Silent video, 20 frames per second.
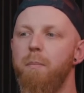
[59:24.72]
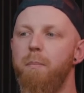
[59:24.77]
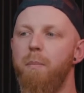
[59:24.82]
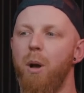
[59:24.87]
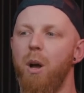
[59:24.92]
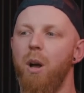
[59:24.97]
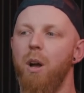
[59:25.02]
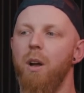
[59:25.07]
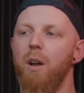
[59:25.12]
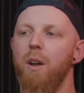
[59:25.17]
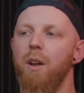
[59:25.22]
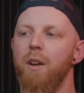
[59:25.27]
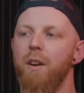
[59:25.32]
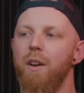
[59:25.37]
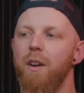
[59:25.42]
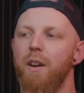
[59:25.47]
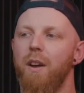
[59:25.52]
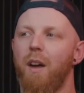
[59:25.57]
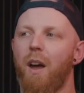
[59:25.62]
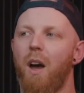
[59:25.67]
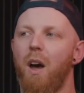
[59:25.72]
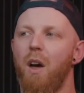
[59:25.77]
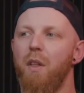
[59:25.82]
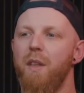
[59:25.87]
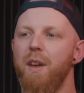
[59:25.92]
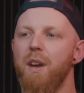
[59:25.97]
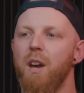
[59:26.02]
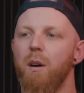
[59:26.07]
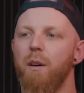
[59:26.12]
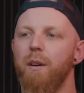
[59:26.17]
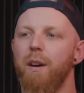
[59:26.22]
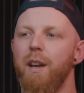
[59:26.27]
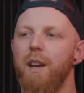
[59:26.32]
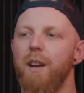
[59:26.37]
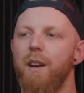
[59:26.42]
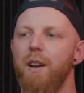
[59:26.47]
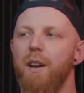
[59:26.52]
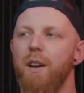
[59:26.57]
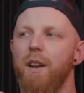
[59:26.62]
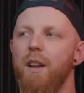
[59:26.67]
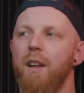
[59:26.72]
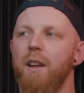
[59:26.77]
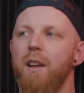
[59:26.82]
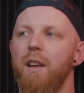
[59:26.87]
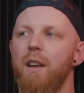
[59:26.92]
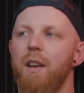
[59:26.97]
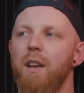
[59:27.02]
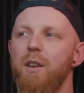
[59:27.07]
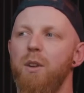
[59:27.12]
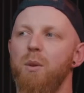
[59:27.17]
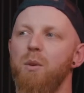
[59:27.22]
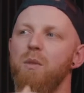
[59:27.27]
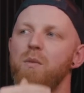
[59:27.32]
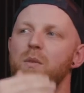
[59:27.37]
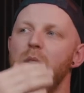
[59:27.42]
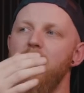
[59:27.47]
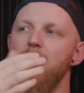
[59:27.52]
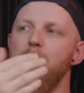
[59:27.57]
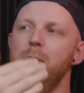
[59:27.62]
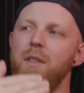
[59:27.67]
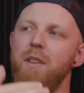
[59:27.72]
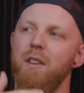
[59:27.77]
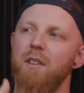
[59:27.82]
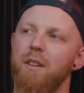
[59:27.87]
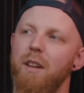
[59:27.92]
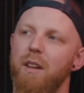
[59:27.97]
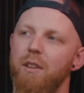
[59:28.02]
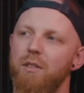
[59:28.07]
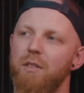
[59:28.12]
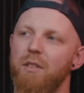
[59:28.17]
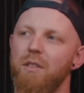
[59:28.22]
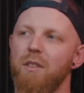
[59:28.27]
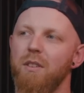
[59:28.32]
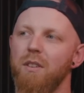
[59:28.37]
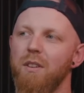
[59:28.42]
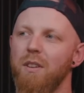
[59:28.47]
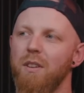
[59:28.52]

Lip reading: But are they going, you can run them in these lists?